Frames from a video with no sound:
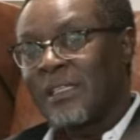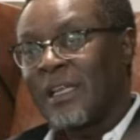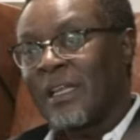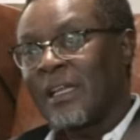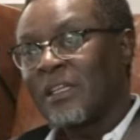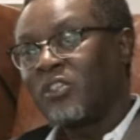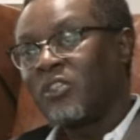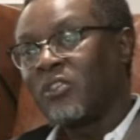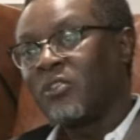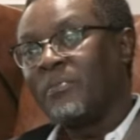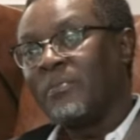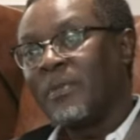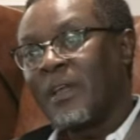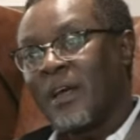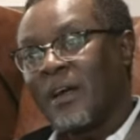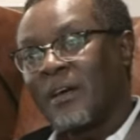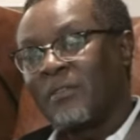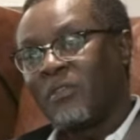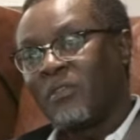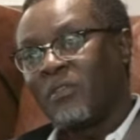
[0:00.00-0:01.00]
election on
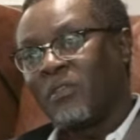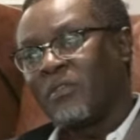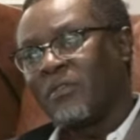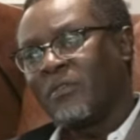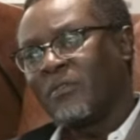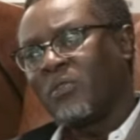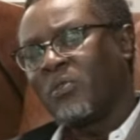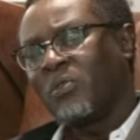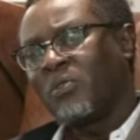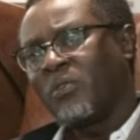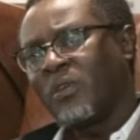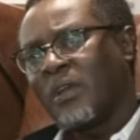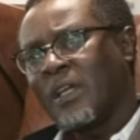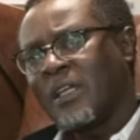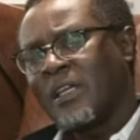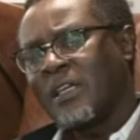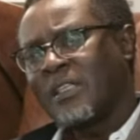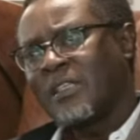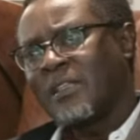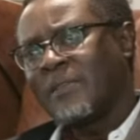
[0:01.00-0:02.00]
behalf of Uhuru
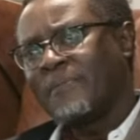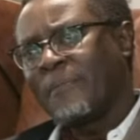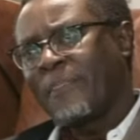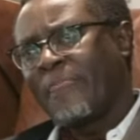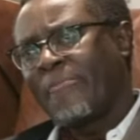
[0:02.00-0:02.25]
Kenyatta.